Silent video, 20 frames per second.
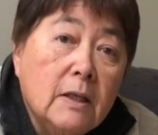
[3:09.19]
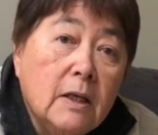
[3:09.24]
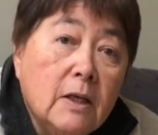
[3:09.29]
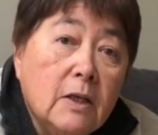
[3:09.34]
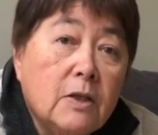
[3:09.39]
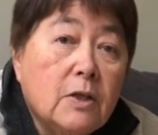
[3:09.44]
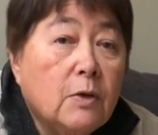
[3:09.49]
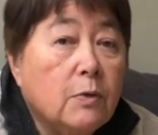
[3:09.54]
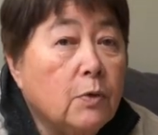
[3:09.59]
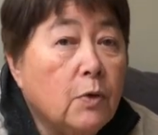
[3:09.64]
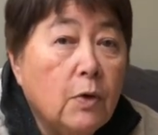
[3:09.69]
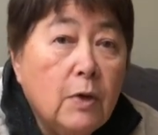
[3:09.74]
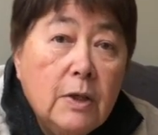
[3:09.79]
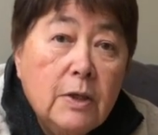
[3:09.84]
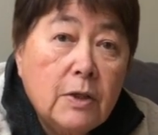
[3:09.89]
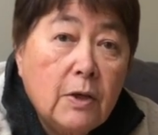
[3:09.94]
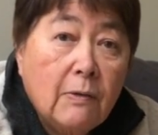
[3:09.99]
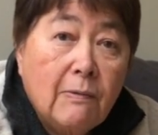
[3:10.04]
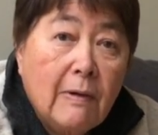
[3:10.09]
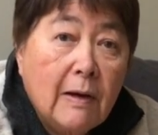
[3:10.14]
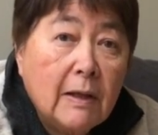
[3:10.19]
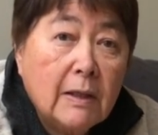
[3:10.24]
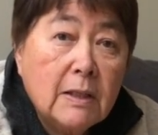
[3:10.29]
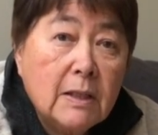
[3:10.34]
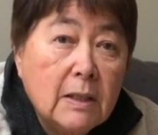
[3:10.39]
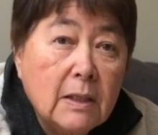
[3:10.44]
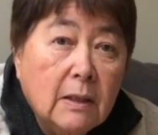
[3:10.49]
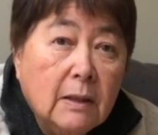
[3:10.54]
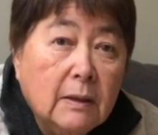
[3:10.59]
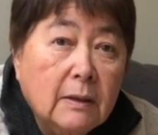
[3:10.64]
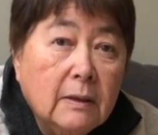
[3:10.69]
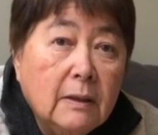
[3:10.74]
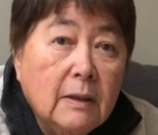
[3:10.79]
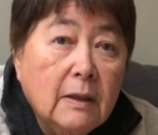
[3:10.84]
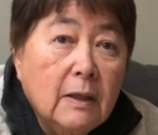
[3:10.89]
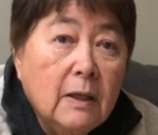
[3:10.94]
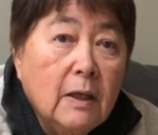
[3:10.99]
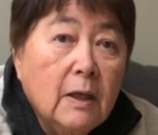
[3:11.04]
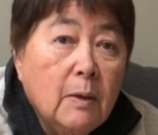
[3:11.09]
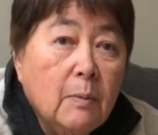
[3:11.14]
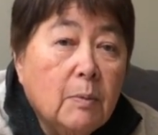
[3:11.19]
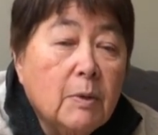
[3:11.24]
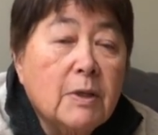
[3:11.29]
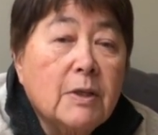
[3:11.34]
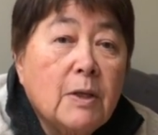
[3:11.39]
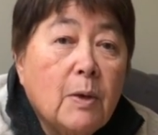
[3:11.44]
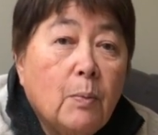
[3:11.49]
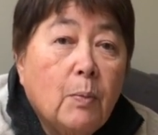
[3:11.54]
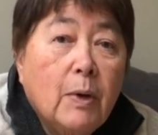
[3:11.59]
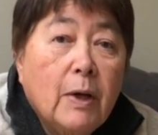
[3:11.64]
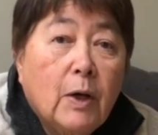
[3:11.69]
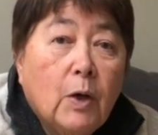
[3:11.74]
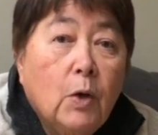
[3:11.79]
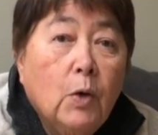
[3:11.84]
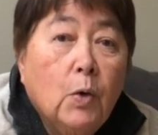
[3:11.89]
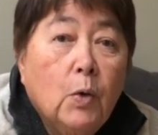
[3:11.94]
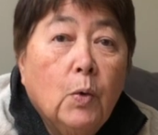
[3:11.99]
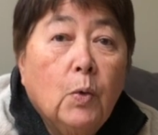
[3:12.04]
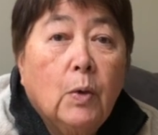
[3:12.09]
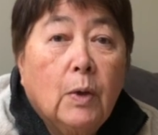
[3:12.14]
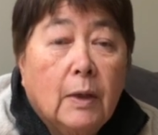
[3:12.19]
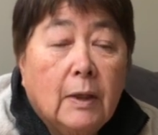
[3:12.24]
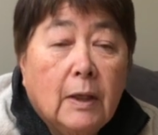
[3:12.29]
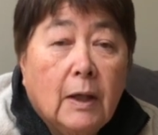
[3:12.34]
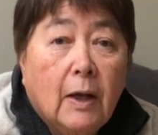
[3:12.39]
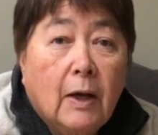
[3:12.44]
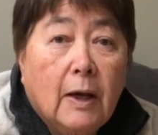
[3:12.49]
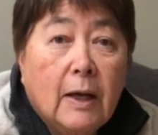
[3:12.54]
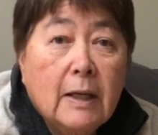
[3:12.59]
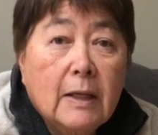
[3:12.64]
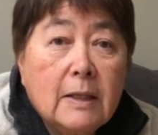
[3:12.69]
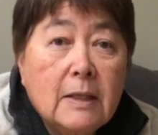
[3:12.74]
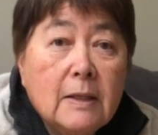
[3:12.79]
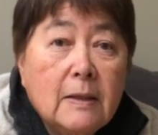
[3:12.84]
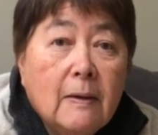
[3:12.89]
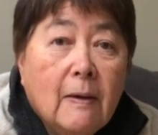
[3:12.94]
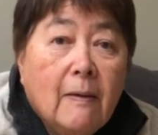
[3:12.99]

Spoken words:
So not in direct sun, but somewhere cool and light,